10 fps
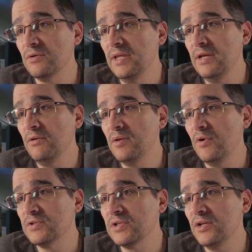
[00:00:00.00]
are legal in
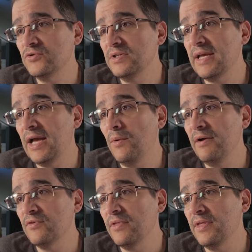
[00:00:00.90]
most countries.
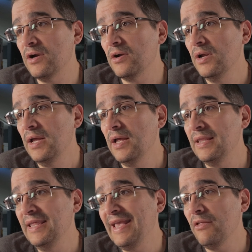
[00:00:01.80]
However, their
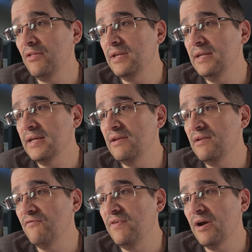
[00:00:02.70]
legality
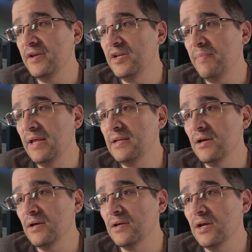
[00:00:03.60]
can vary
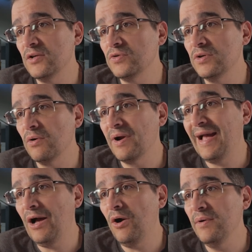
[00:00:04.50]
depending on the country or
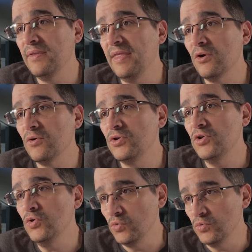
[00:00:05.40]
how they are
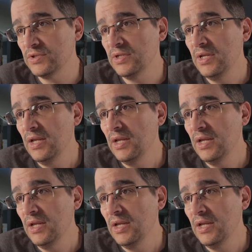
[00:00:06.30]
used.